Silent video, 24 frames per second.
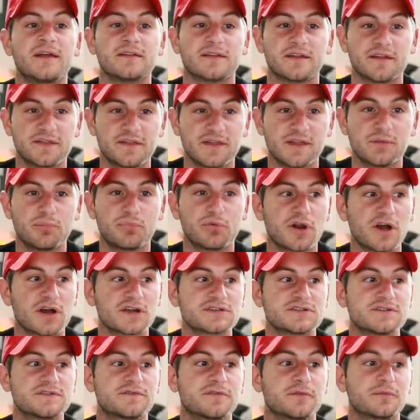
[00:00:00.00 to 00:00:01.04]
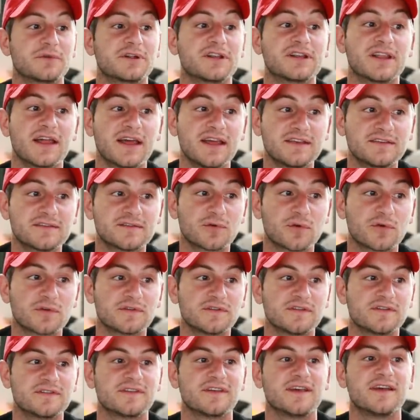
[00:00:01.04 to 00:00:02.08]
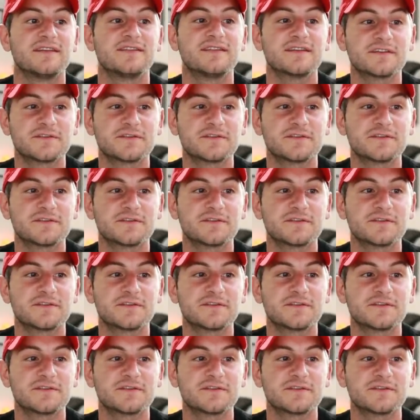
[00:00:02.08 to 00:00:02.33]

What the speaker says: Lithium production from clay sources is